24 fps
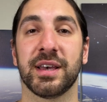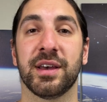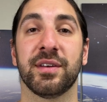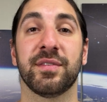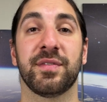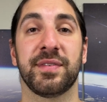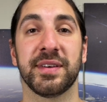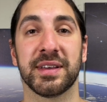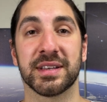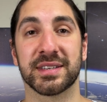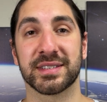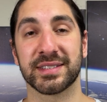it
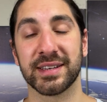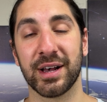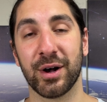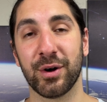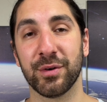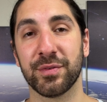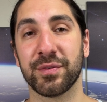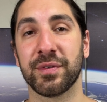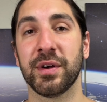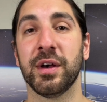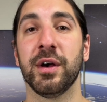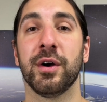for
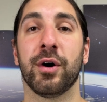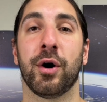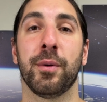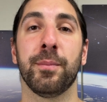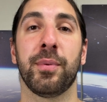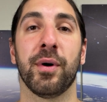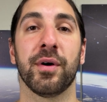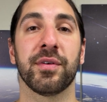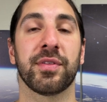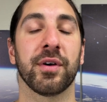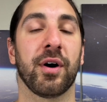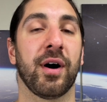yourself on
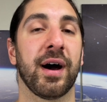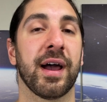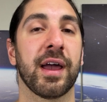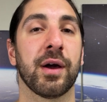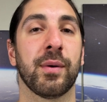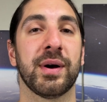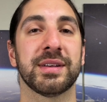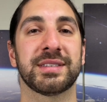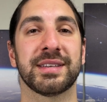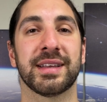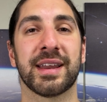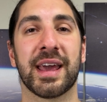both
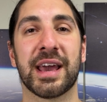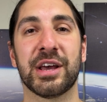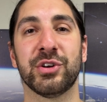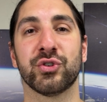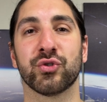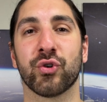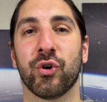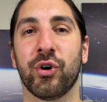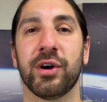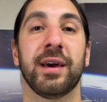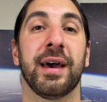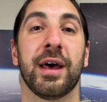iOS and Android.